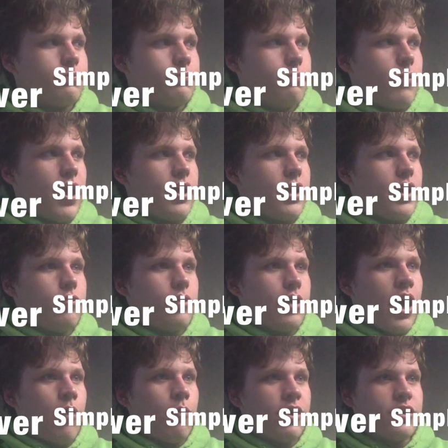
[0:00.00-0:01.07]
make you
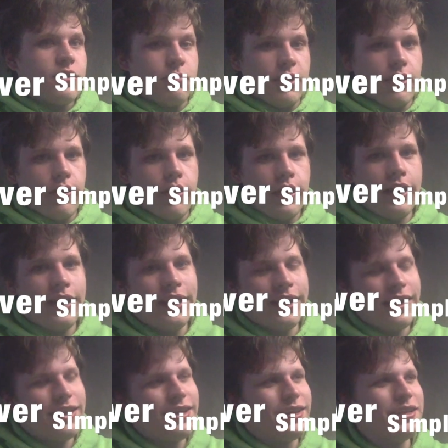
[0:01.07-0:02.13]
not want to be there.
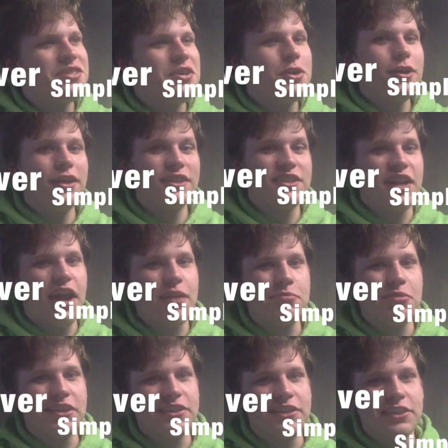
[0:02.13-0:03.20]
It's not a
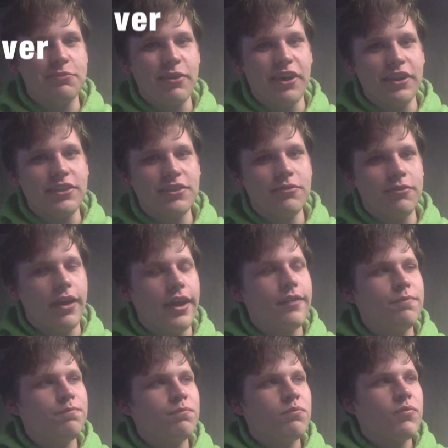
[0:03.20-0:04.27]
pleasant experience, right?
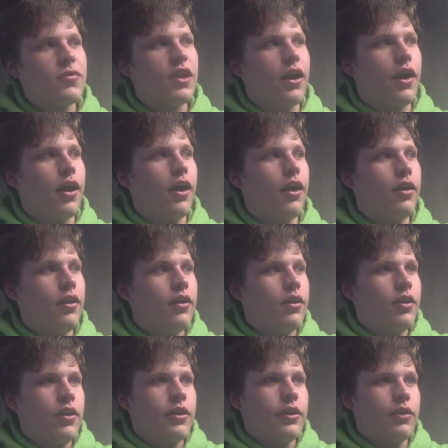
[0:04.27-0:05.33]

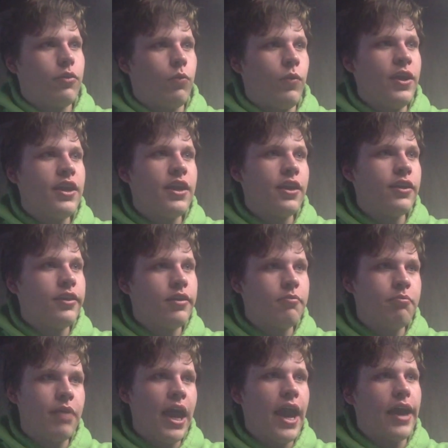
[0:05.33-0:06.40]
We can
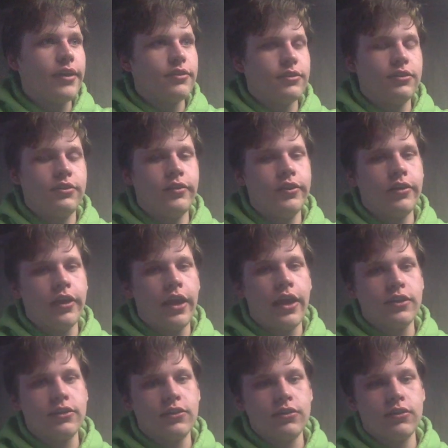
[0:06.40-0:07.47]
combat tear
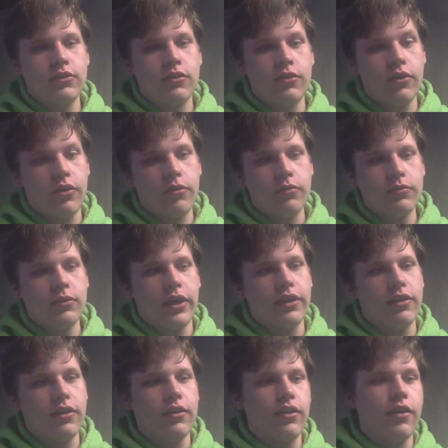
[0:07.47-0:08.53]
gas, though, like
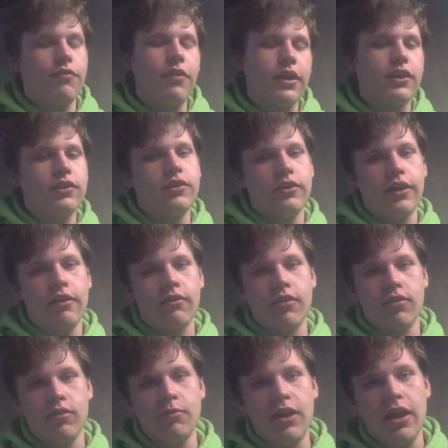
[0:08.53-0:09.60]
the effect that tear gas
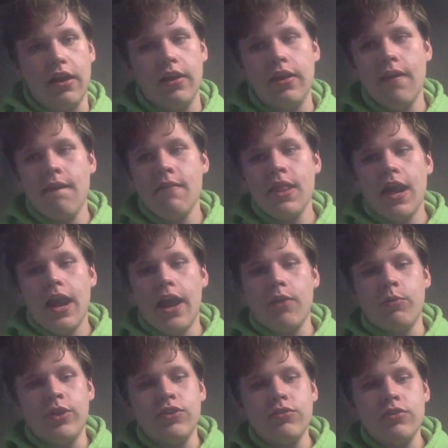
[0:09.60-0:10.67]
has in the body.
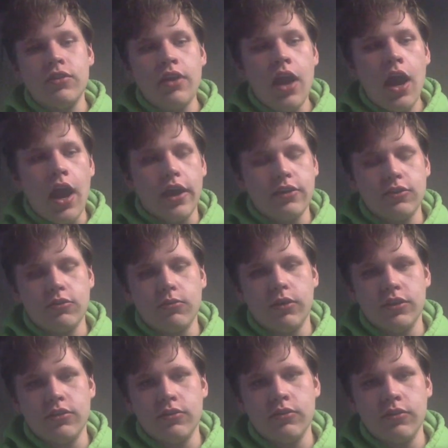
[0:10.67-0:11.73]
And we do not
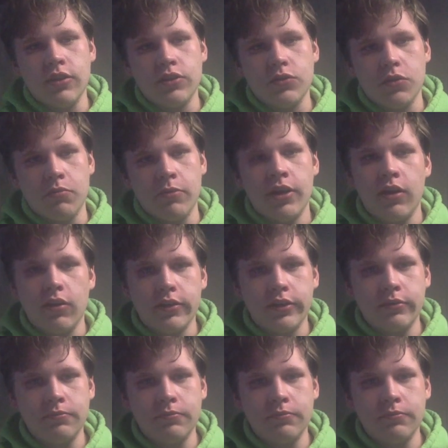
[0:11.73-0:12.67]
want to do this with milk.